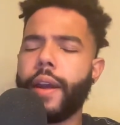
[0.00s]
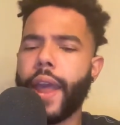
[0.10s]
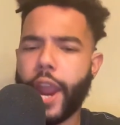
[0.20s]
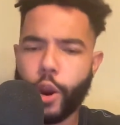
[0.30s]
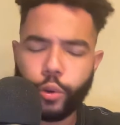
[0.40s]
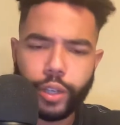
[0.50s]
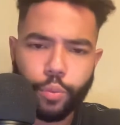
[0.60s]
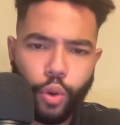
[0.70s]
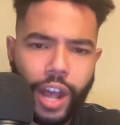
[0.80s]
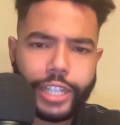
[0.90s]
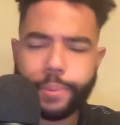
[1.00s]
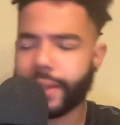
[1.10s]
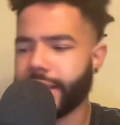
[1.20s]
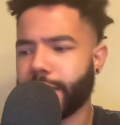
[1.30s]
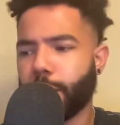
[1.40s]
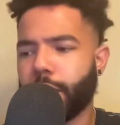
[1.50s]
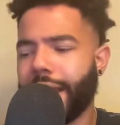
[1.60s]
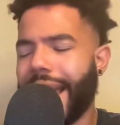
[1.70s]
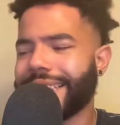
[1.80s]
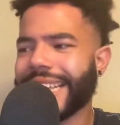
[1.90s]
heralded prospect, that someone
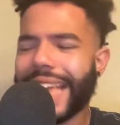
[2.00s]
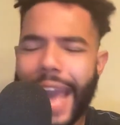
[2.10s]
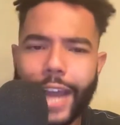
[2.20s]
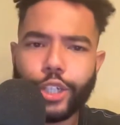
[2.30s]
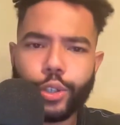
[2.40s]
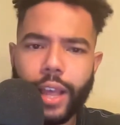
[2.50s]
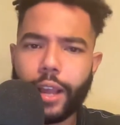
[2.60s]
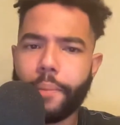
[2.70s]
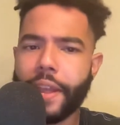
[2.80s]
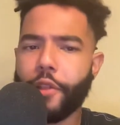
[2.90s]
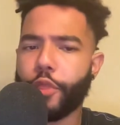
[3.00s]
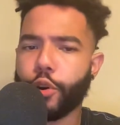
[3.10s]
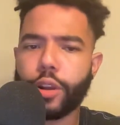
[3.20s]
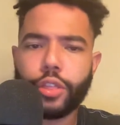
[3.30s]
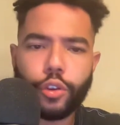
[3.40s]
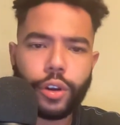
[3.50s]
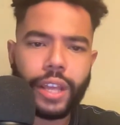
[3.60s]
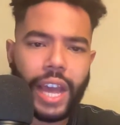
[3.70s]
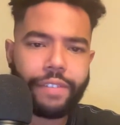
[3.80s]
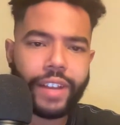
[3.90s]
as a catcher that could be a 30 30
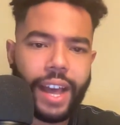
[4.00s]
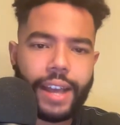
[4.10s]
kind of a guy.